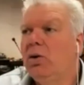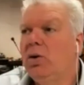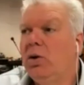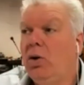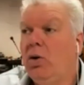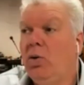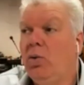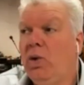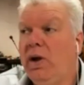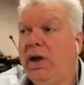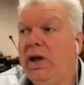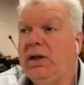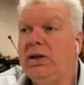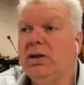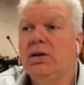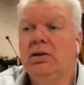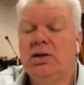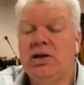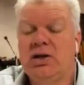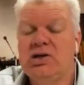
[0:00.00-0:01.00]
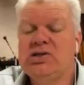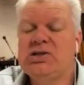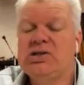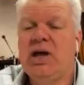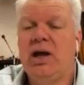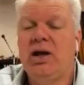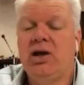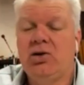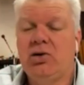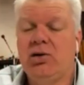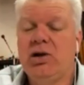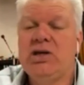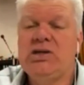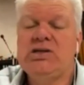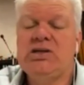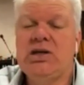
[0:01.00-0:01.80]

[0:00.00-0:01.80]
oh, wait, there's that crazy